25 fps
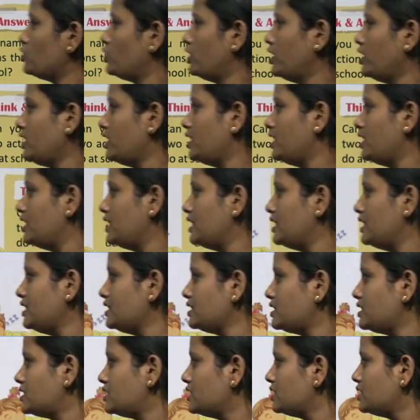doing? He
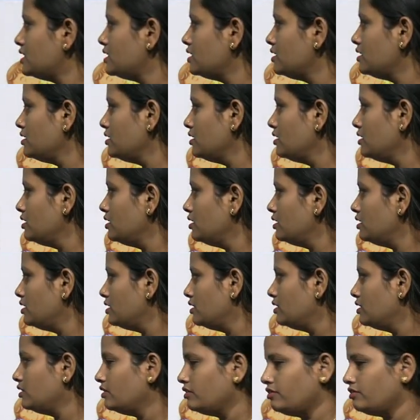is
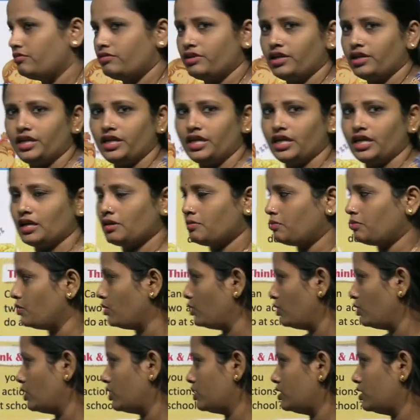reading a
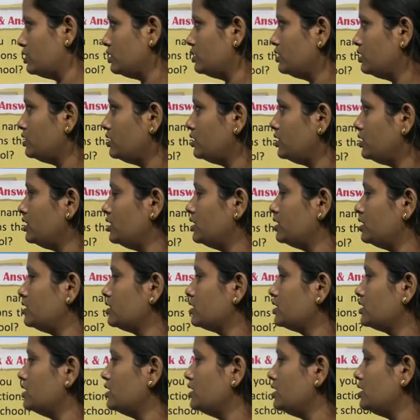book. Here
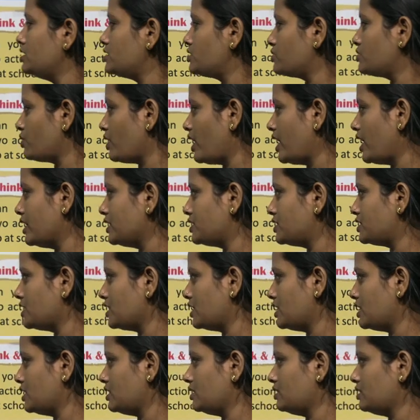the girl is
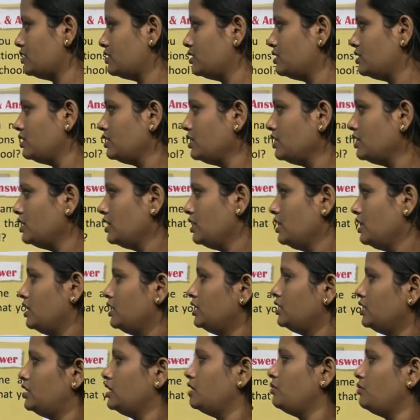writing.
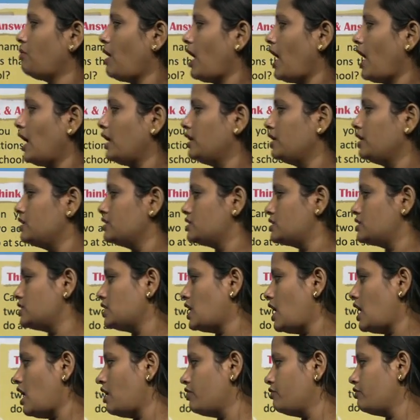The man is
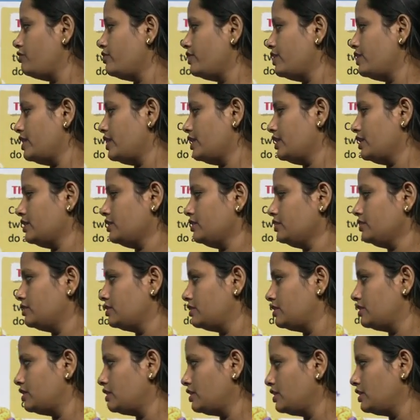laughing.
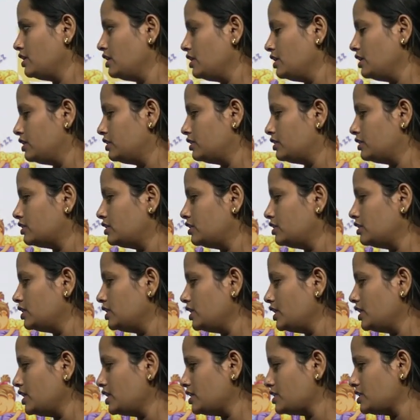The
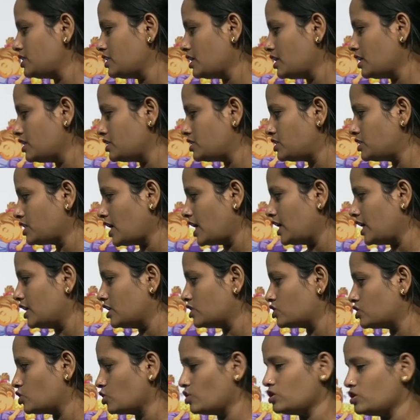girl is
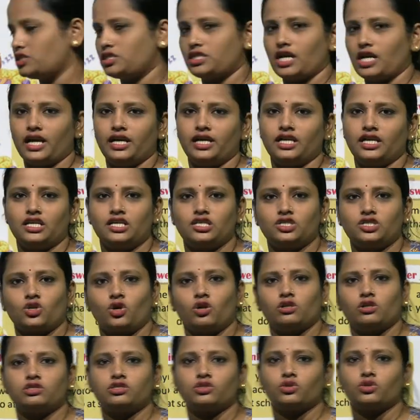standing. So standing is
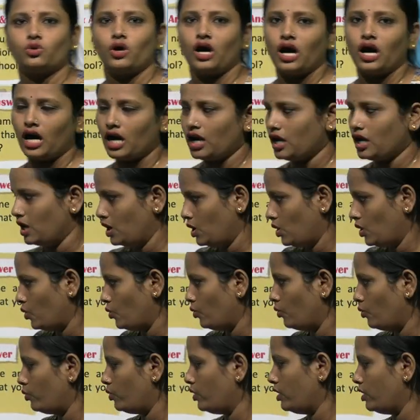also a
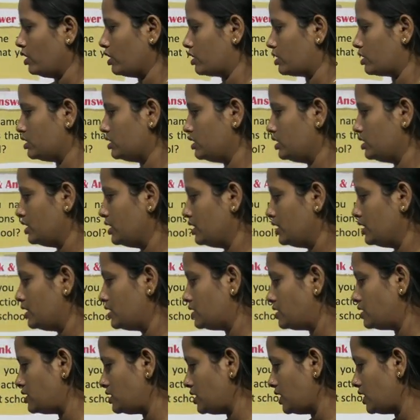work.
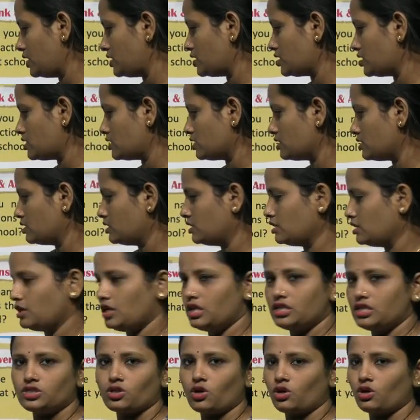Sit
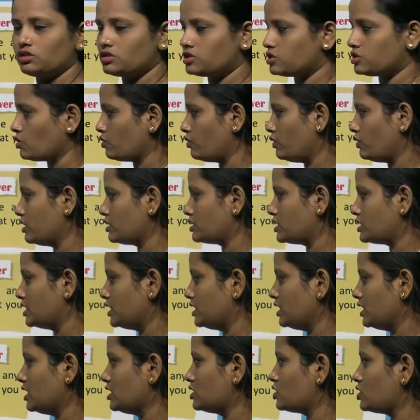is also work.
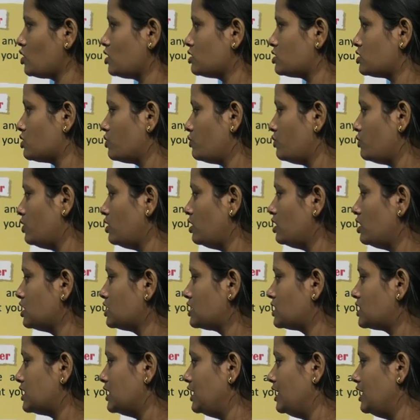Sitting is also
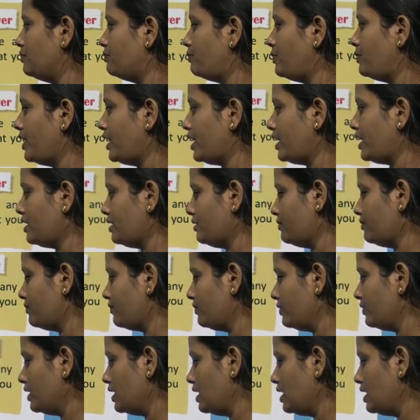work. Sleeping,
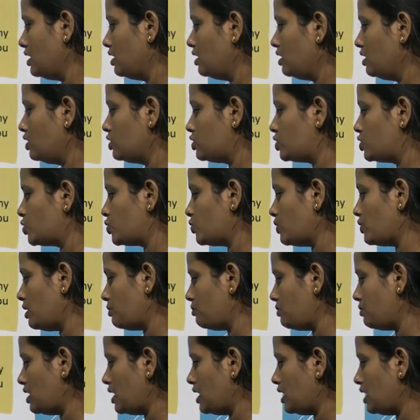
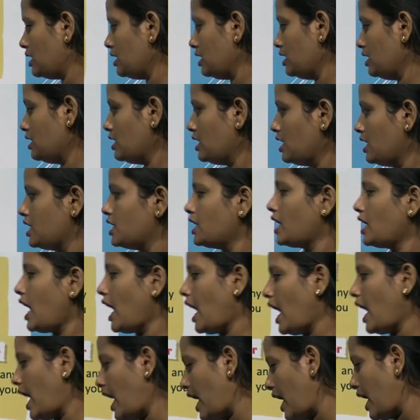swimming
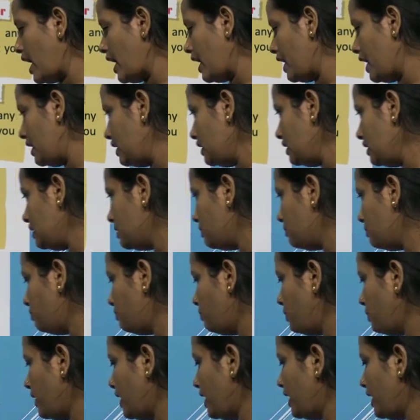and
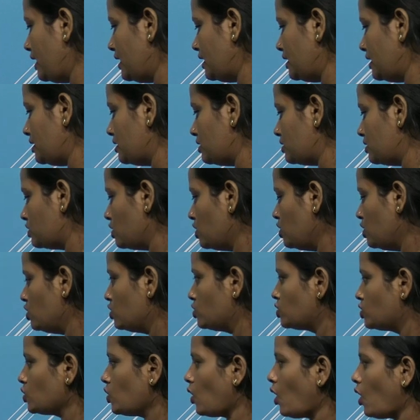playing.
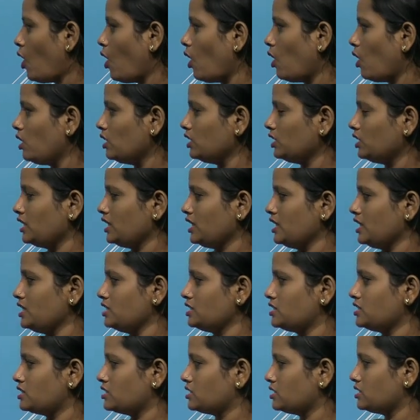So all
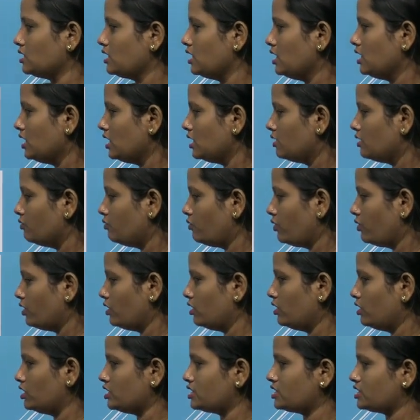these
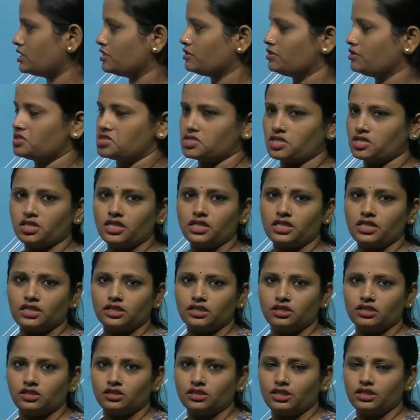words written
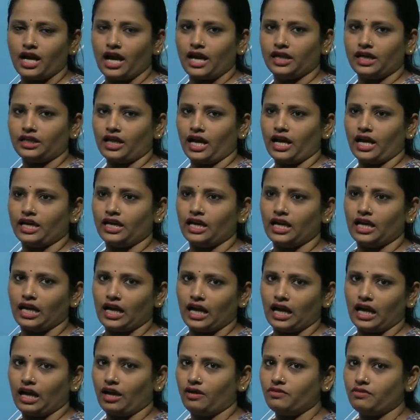here that I
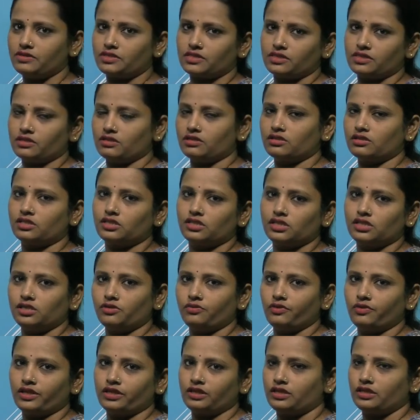have
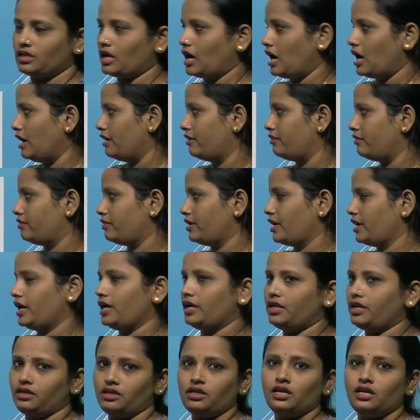circled with a
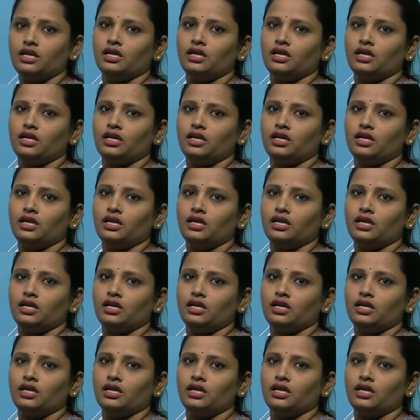red